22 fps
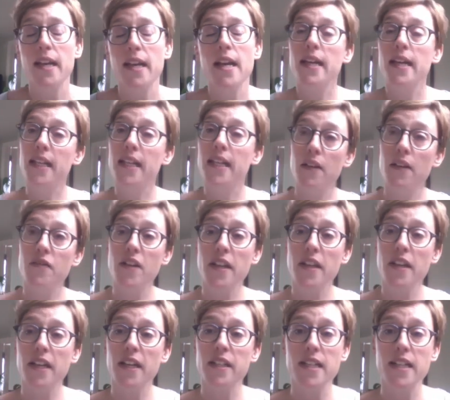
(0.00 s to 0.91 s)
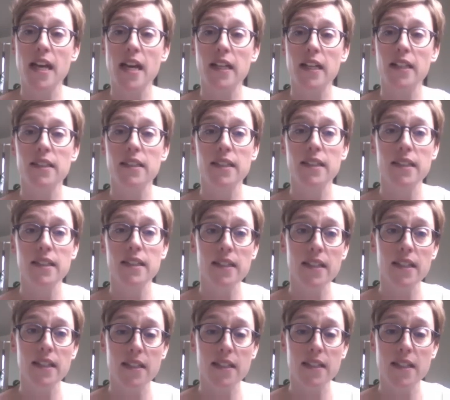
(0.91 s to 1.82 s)
give something a second look.
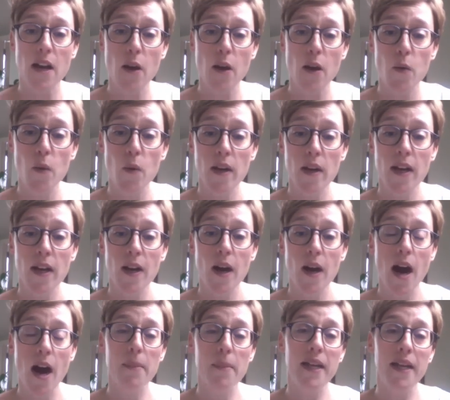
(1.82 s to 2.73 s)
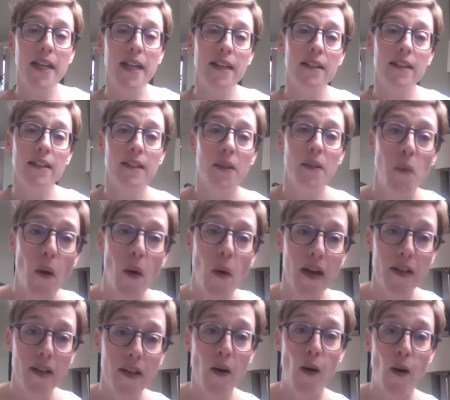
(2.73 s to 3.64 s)
So I mean,
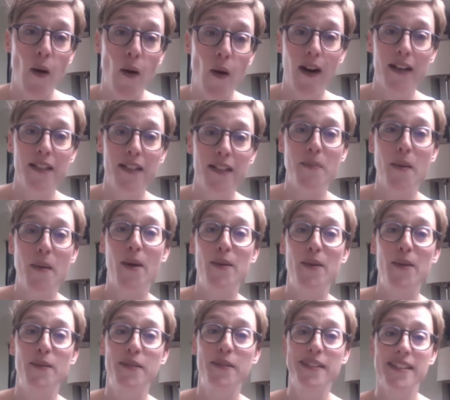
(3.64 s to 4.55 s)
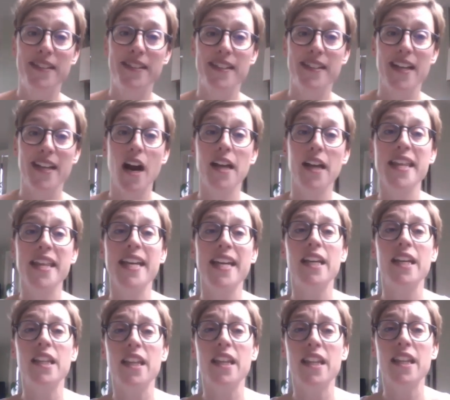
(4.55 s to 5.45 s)
why not? I suppose. I think
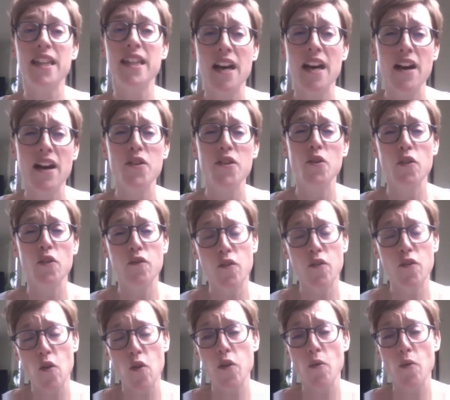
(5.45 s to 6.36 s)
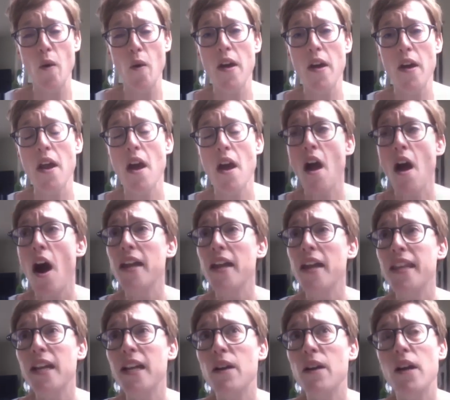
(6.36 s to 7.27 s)
the third or the fourth one, I
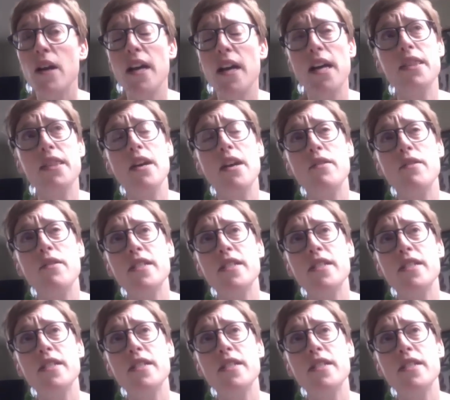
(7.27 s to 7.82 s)
think there is a